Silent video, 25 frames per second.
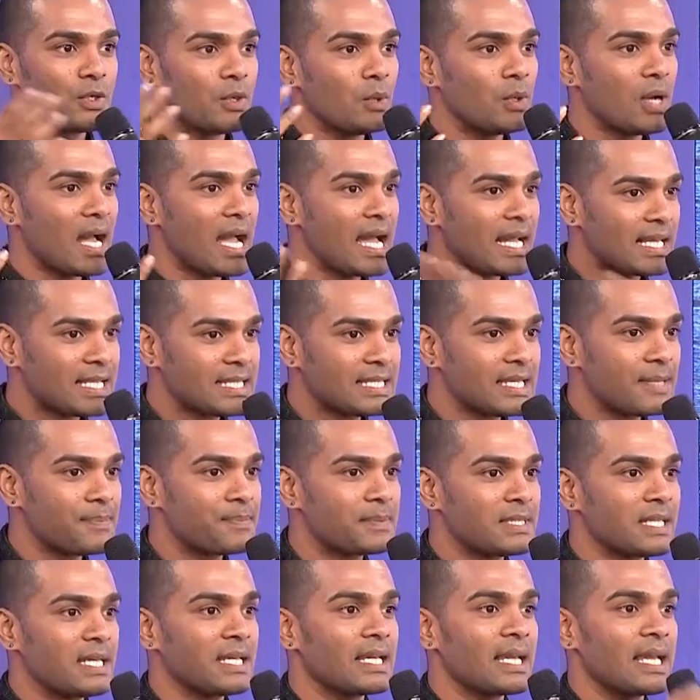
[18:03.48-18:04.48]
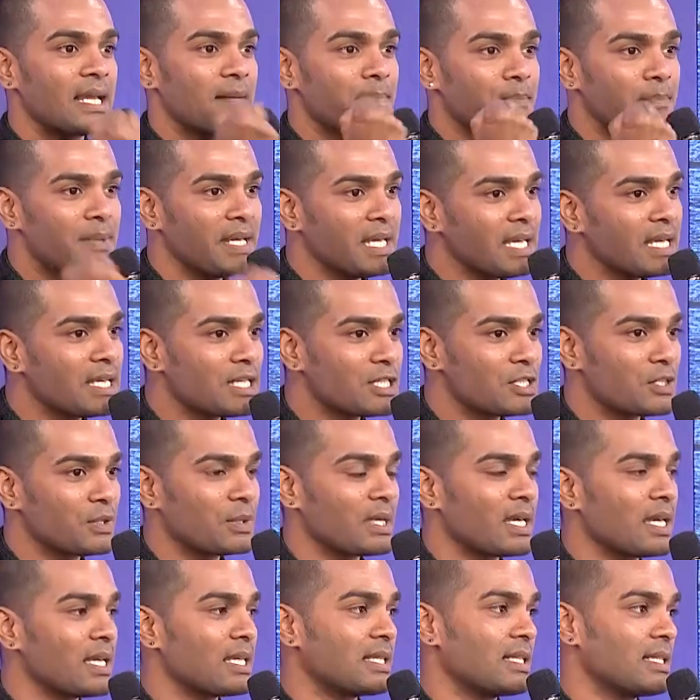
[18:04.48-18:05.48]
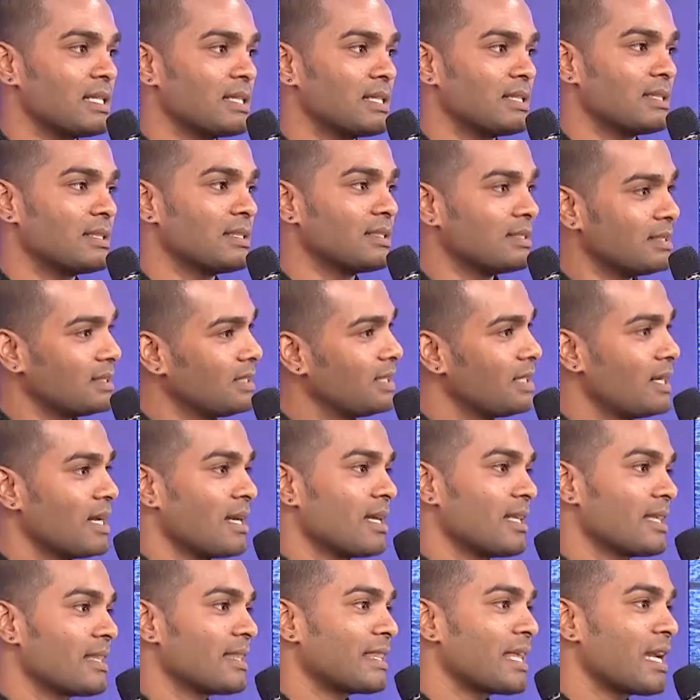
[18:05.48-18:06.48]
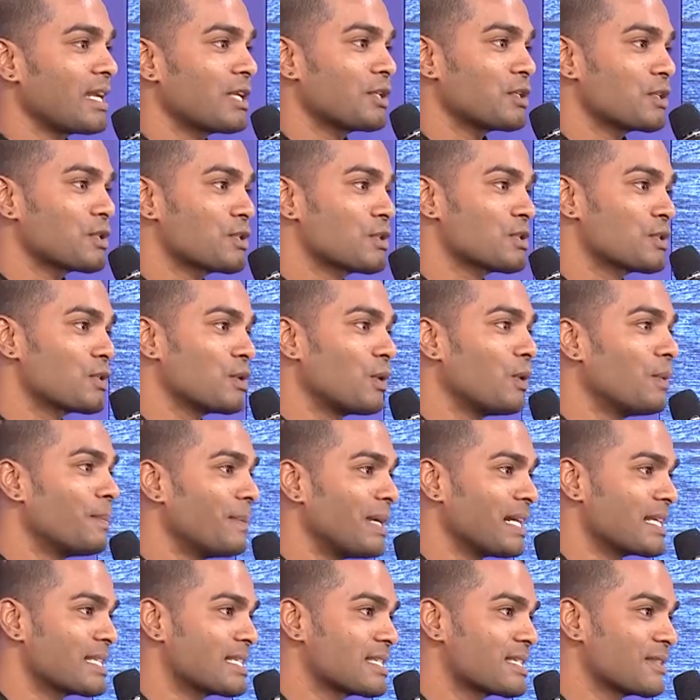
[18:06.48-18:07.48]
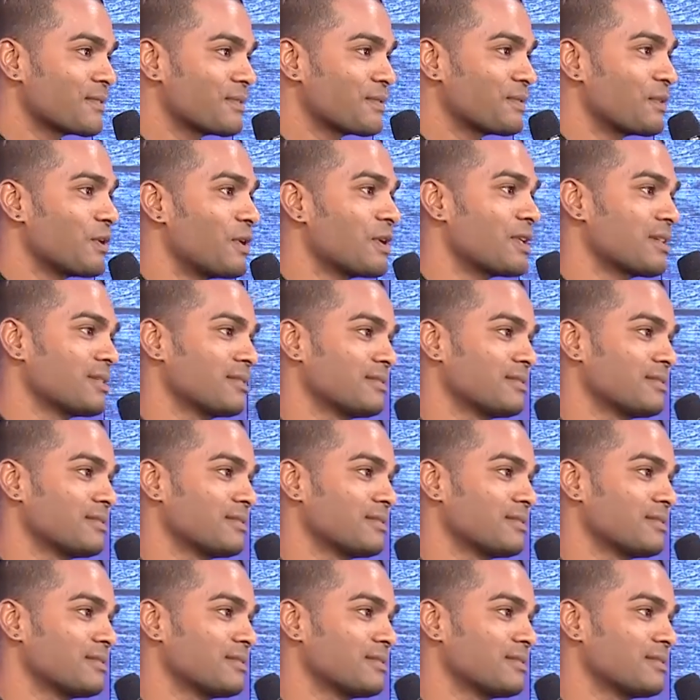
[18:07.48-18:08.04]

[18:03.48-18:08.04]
know, accepting and being together. Thank you so much for.